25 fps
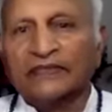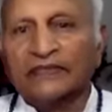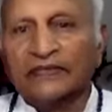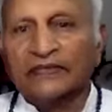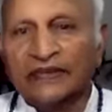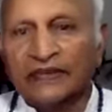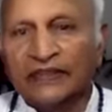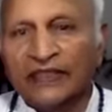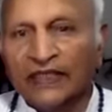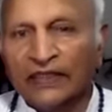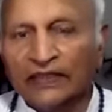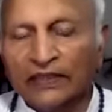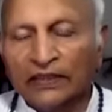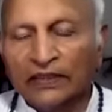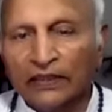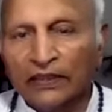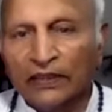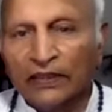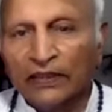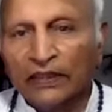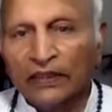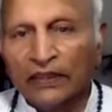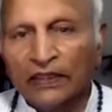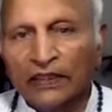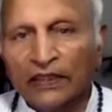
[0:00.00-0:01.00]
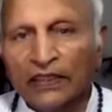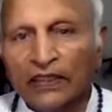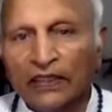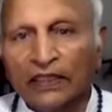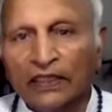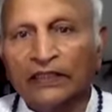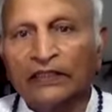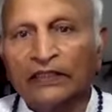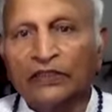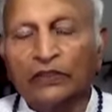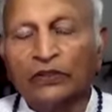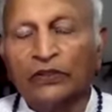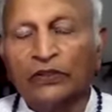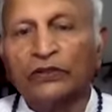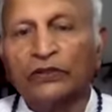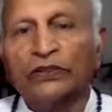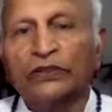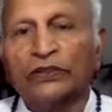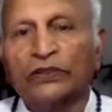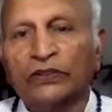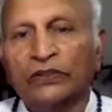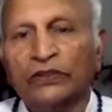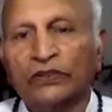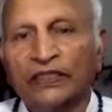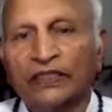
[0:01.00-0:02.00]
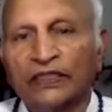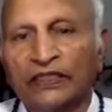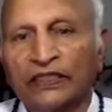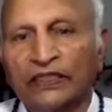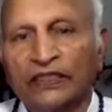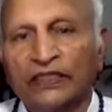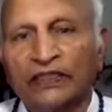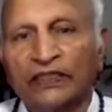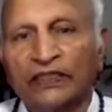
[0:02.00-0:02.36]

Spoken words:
get attuned to it,